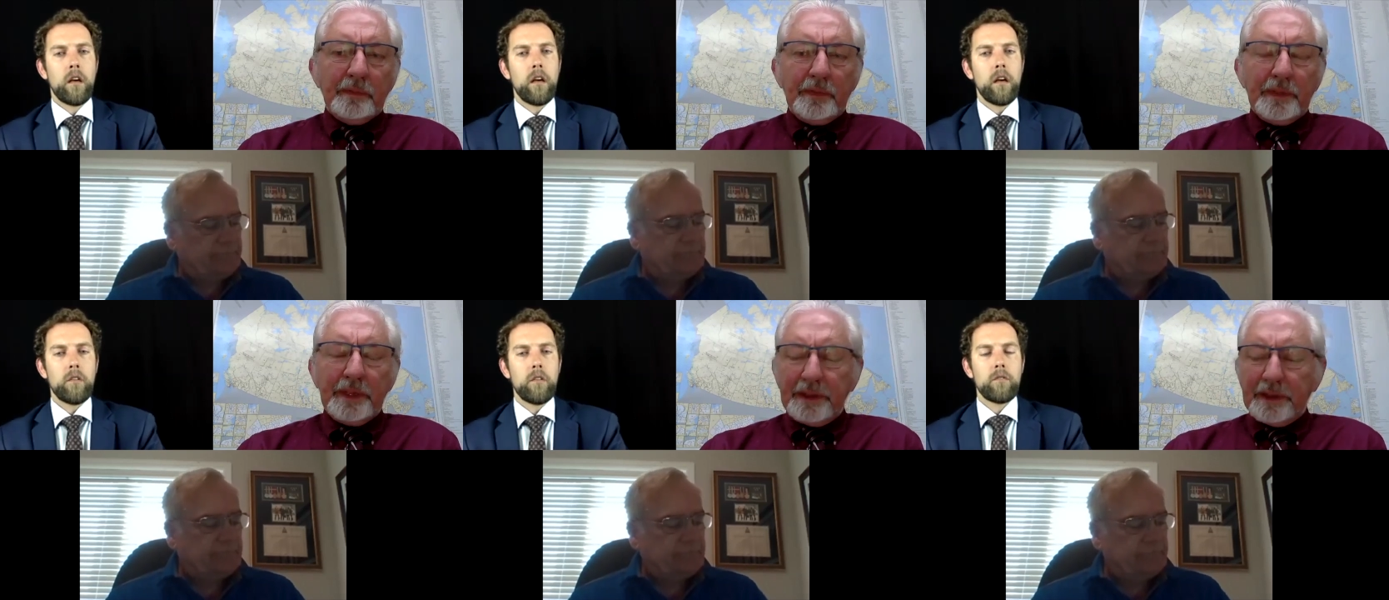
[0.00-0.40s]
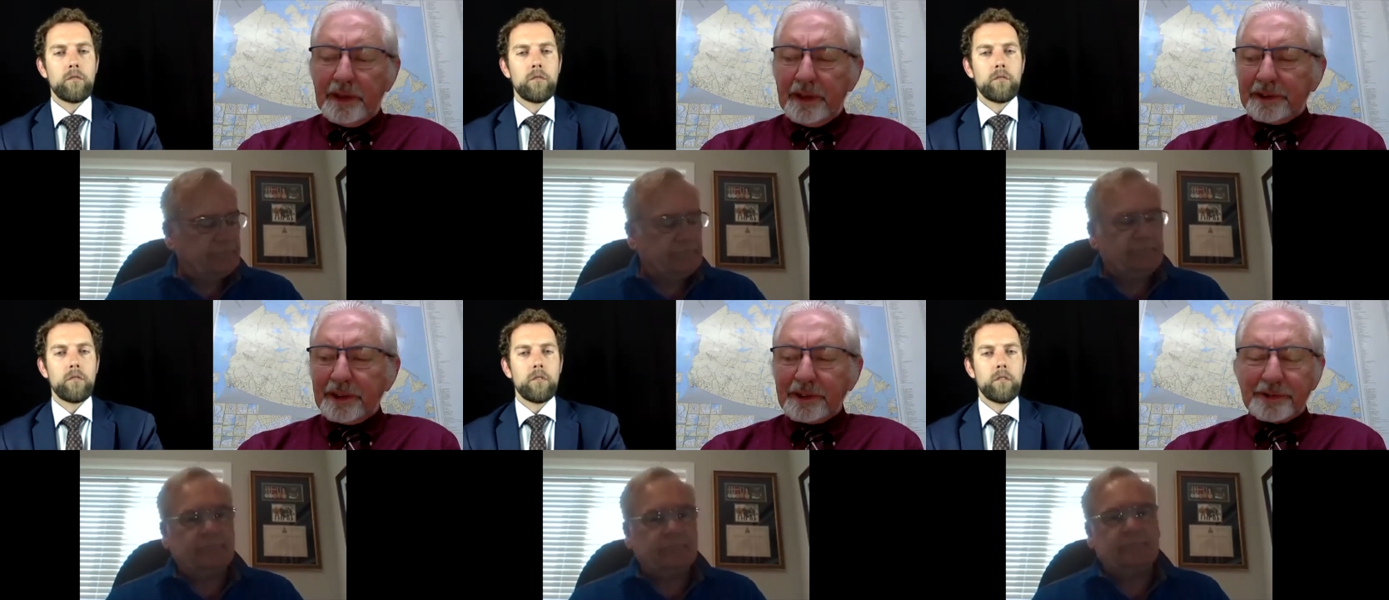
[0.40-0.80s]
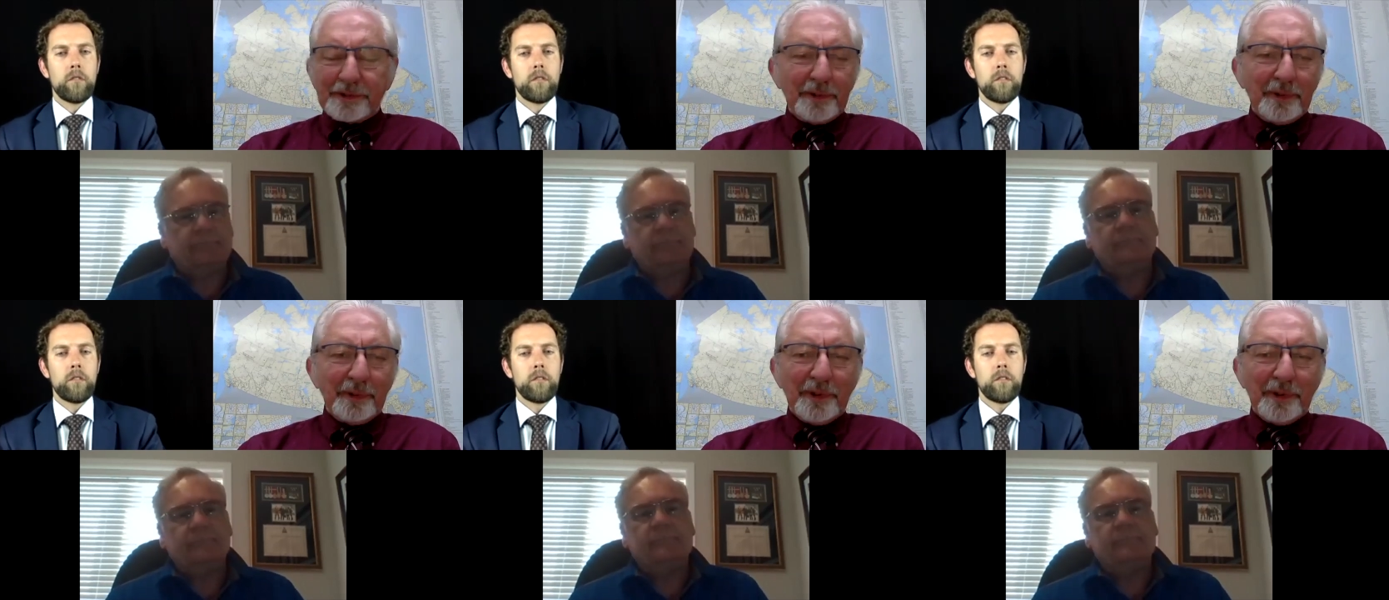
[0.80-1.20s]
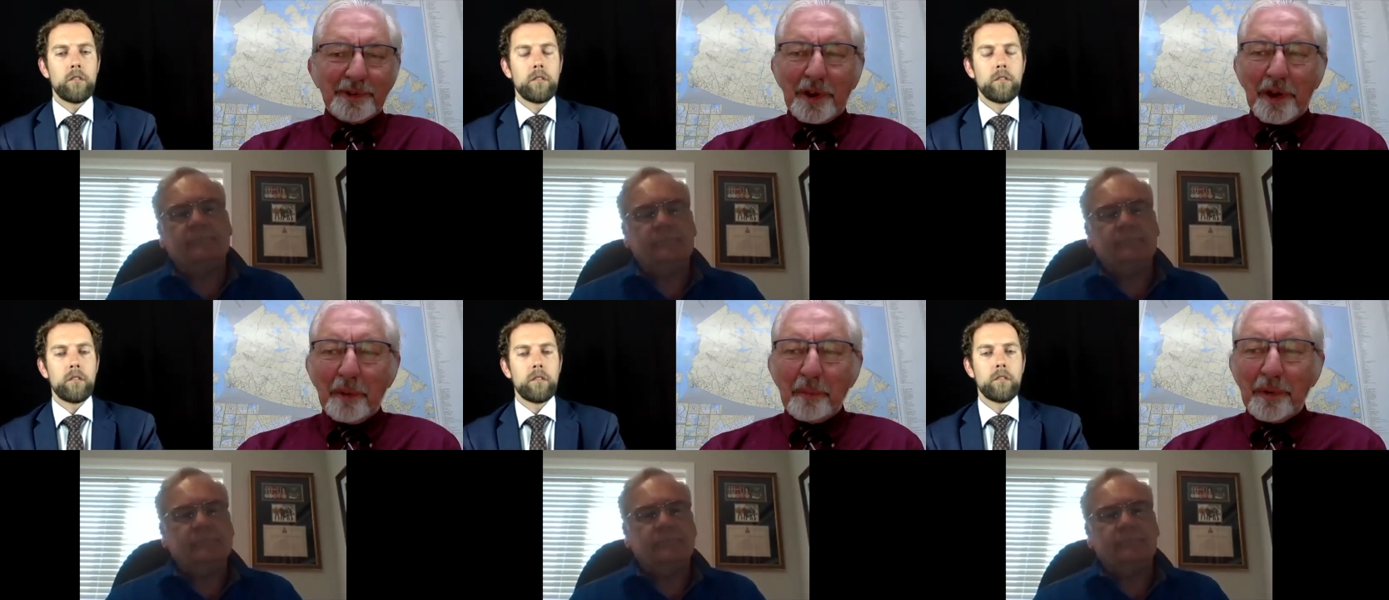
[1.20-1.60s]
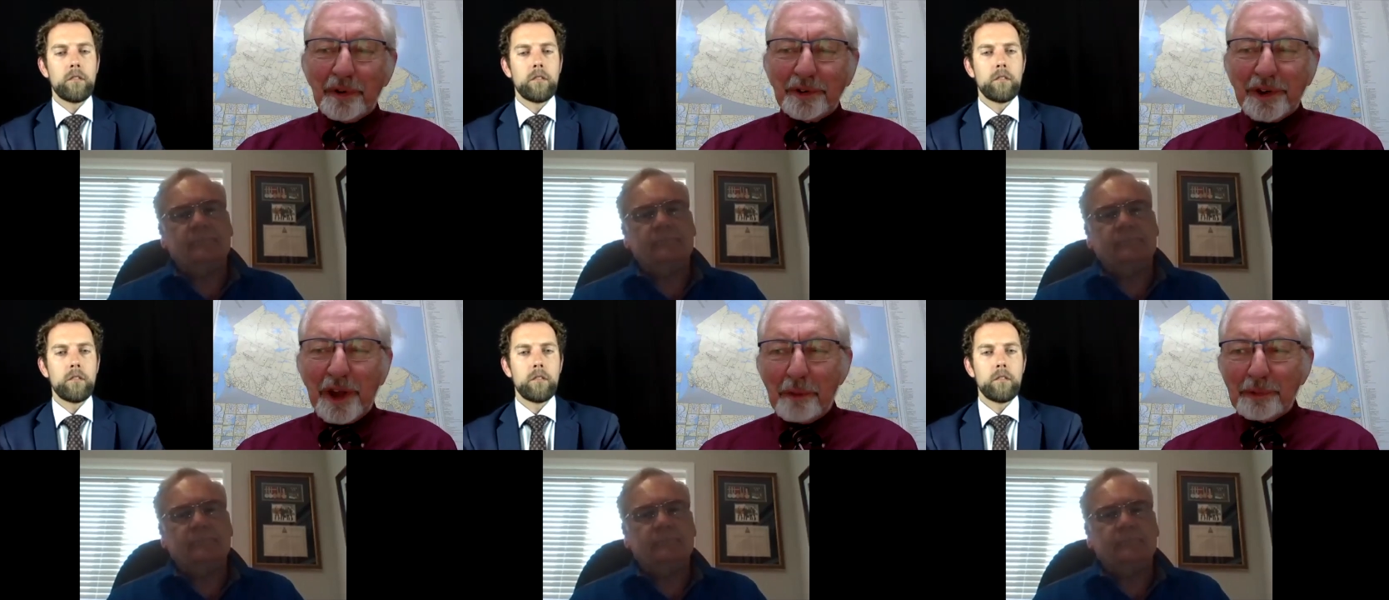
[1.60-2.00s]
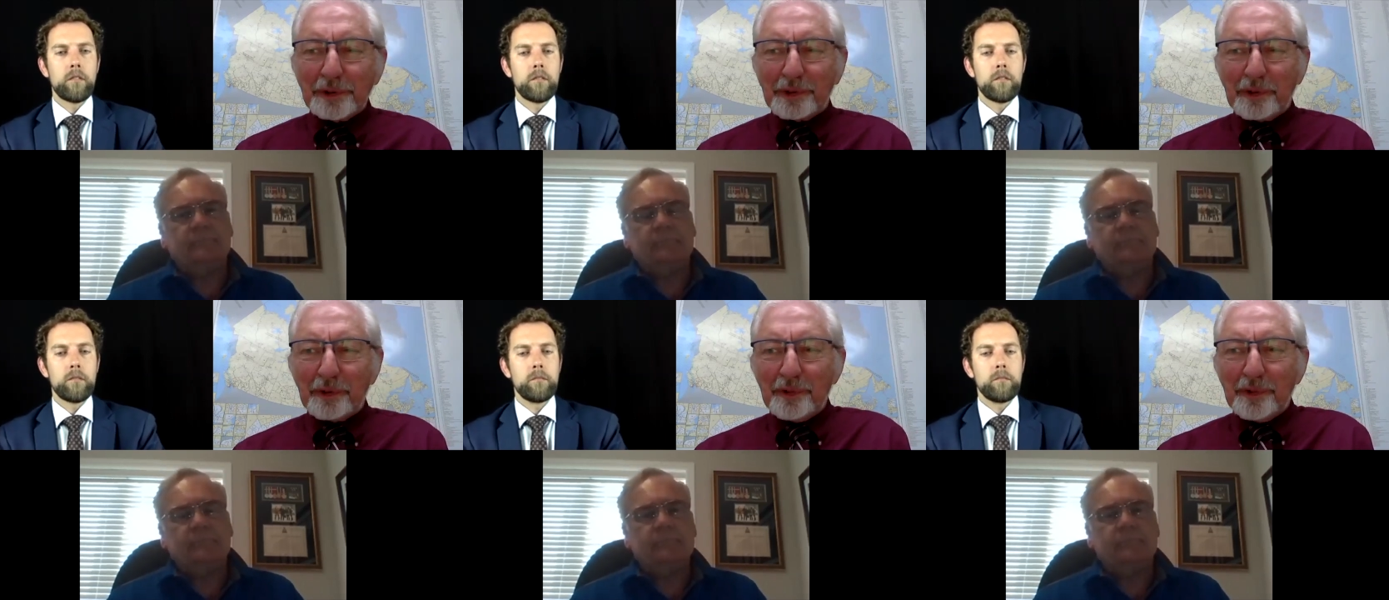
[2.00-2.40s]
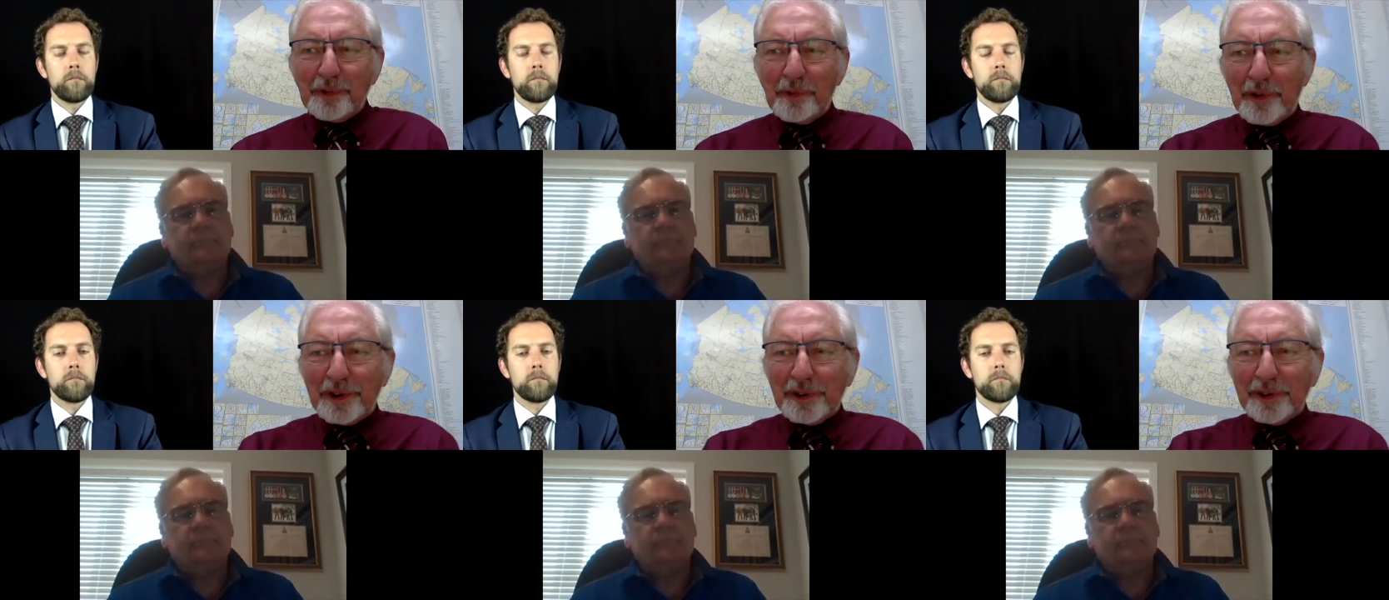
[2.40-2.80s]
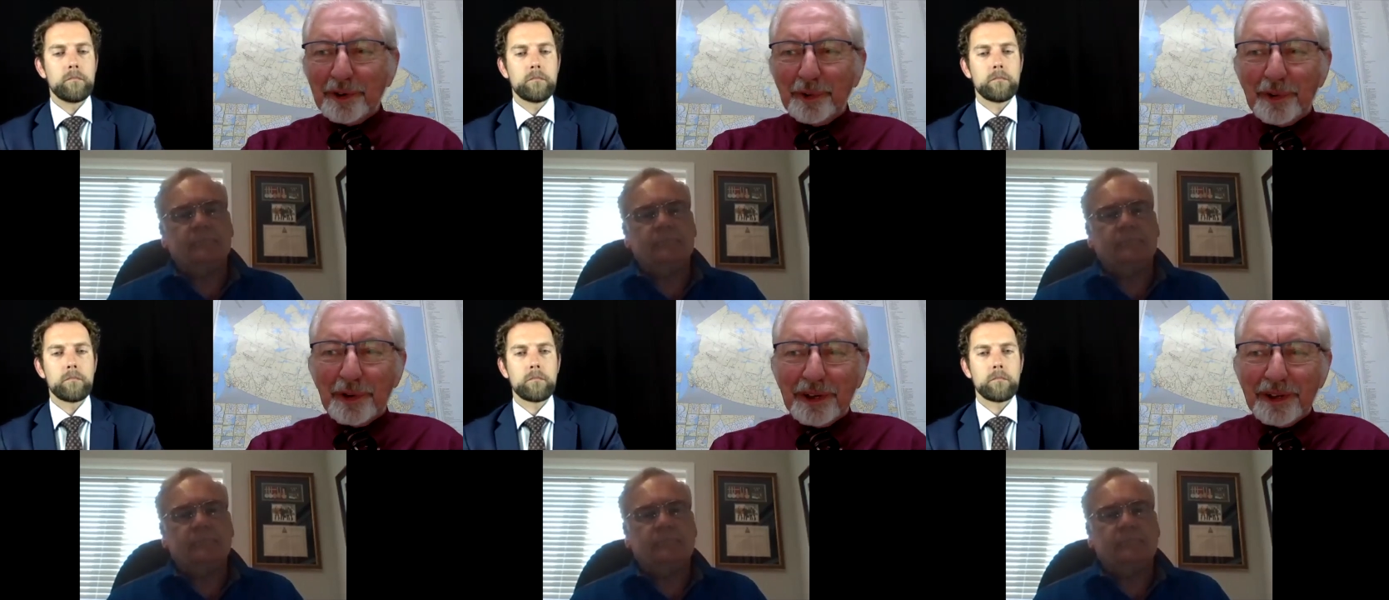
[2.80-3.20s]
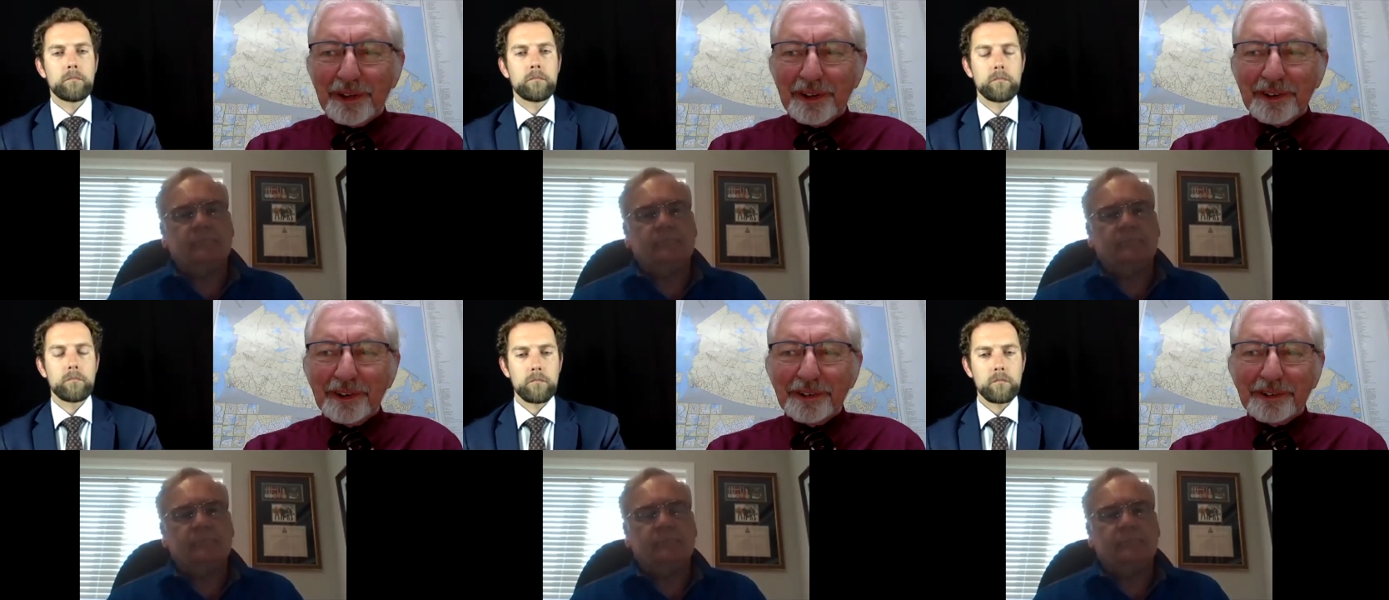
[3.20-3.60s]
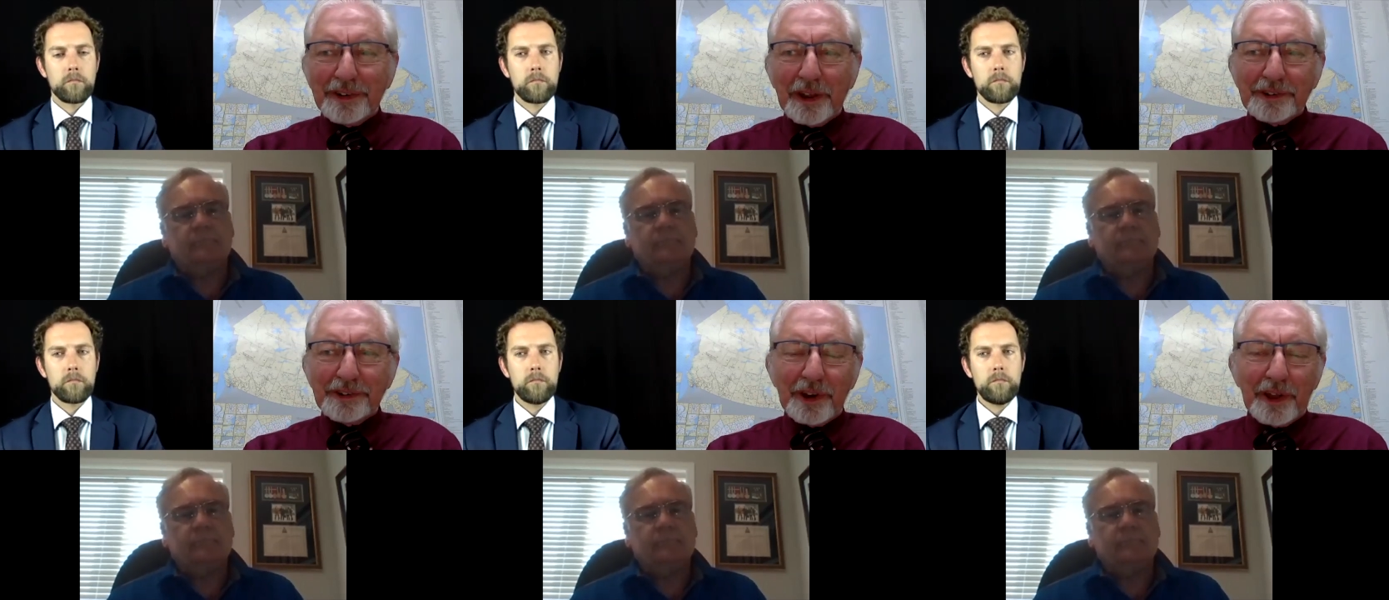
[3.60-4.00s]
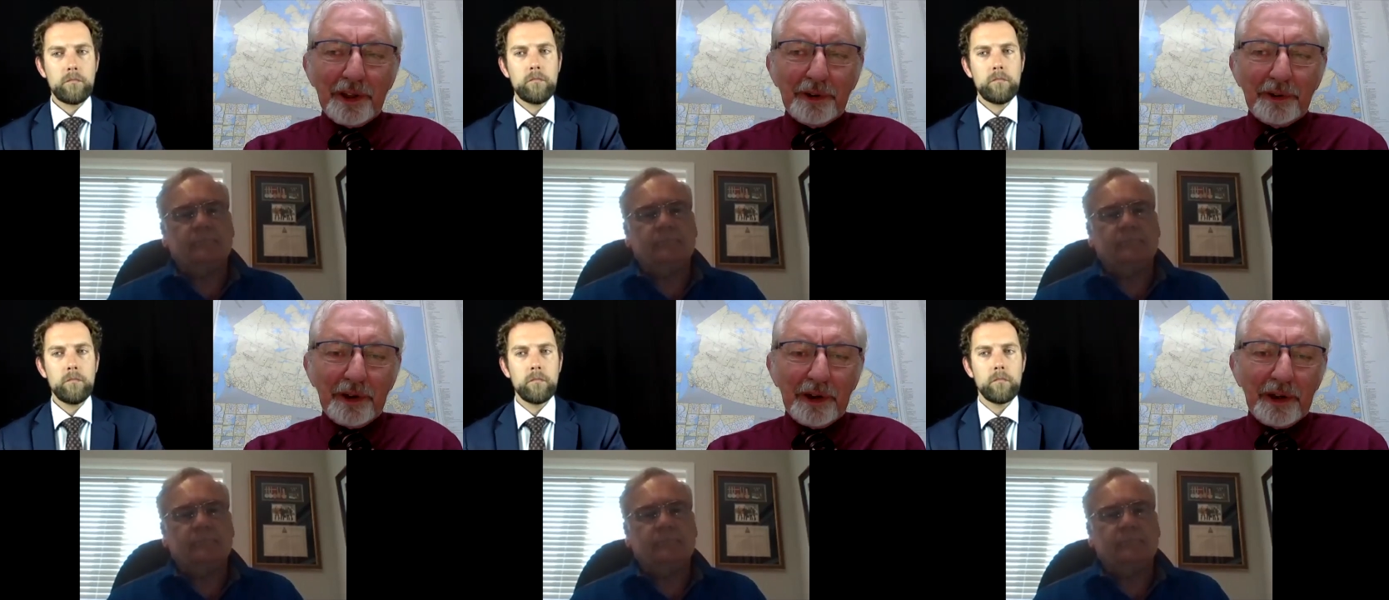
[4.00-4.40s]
Speaker 1: the, uh, I guess there's a number of topics we want to uh, touch on.